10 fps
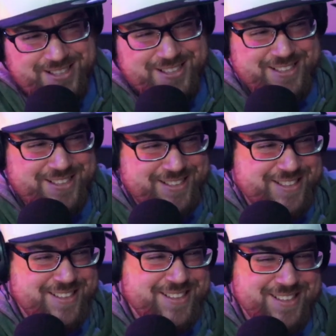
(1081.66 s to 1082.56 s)

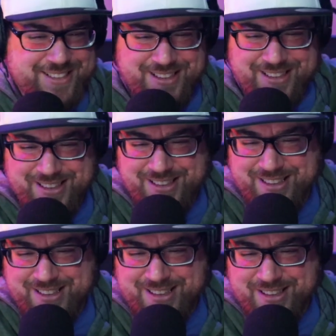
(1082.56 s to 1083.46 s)
(silence)